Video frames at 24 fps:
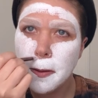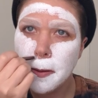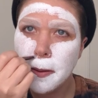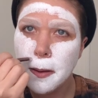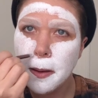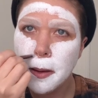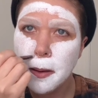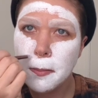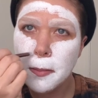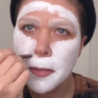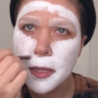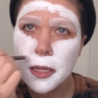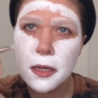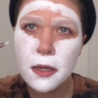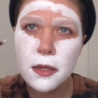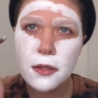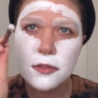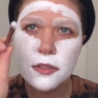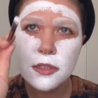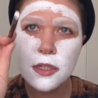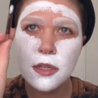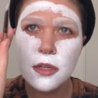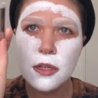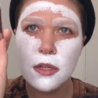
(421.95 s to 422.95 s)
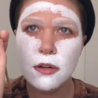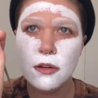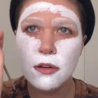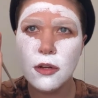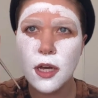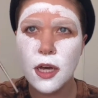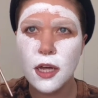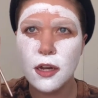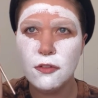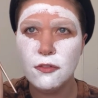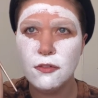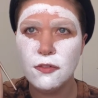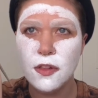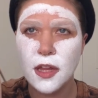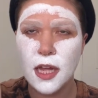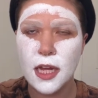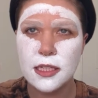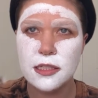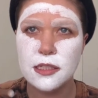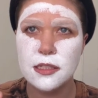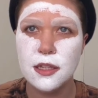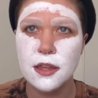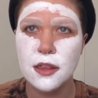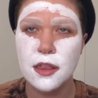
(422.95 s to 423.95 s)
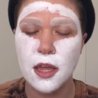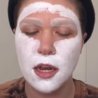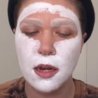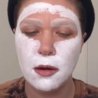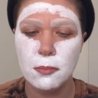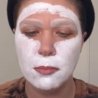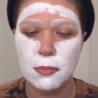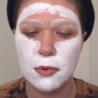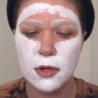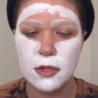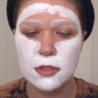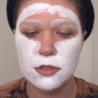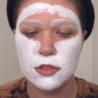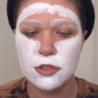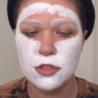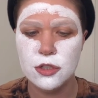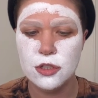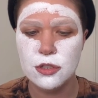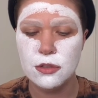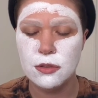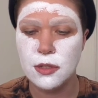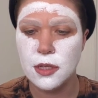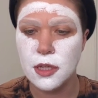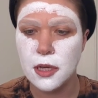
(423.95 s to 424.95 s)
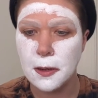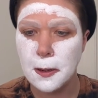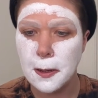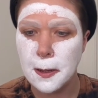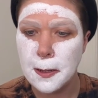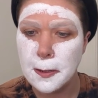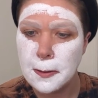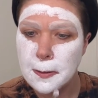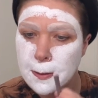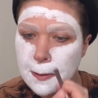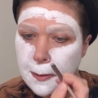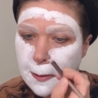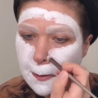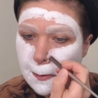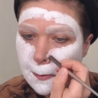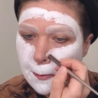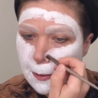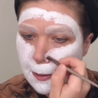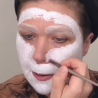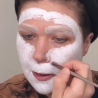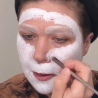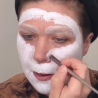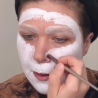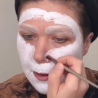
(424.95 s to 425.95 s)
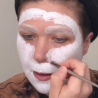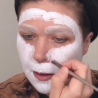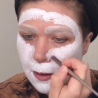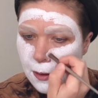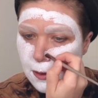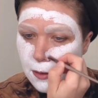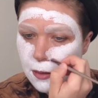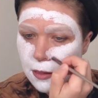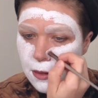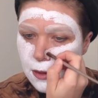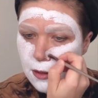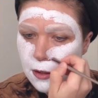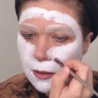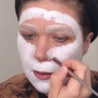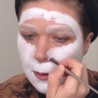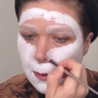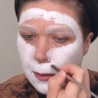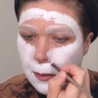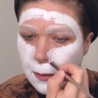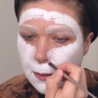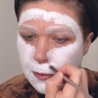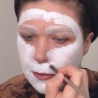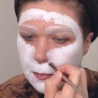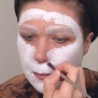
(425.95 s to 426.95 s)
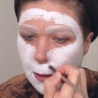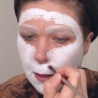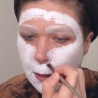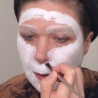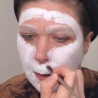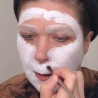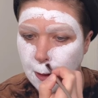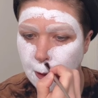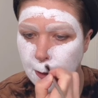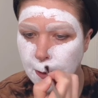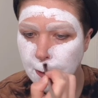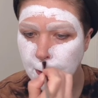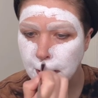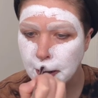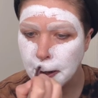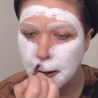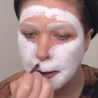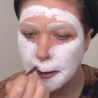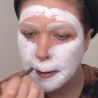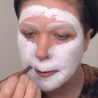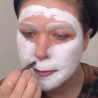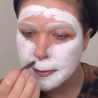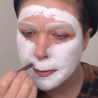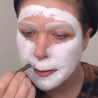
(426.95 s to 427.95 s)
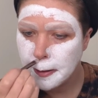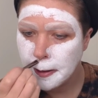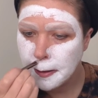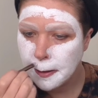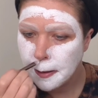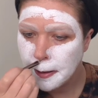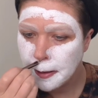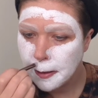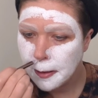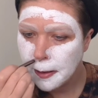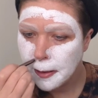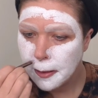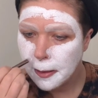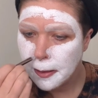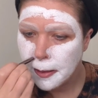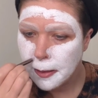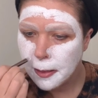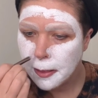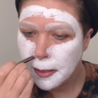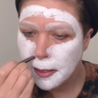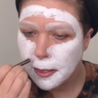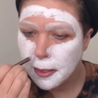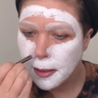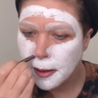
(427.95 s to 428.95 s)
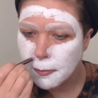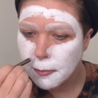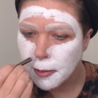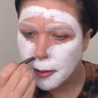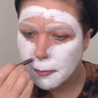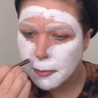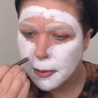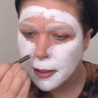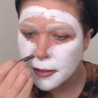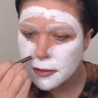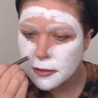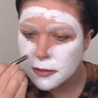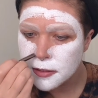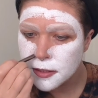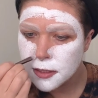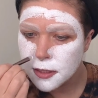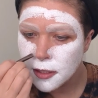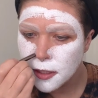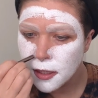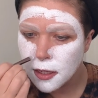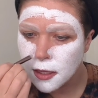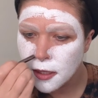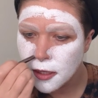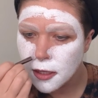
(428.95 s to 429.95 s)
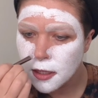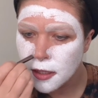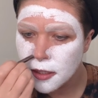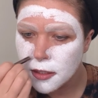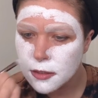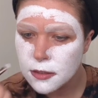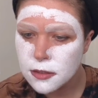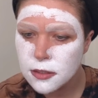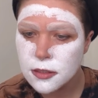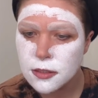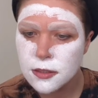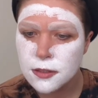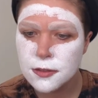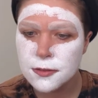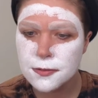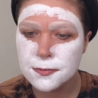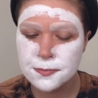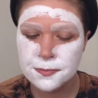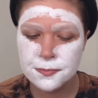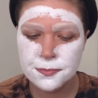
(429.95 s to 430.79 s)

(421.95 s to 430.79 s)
I'm gonna use a little kind of flat synthetic brush to get into the little smaller areas that my paint stick can't get into.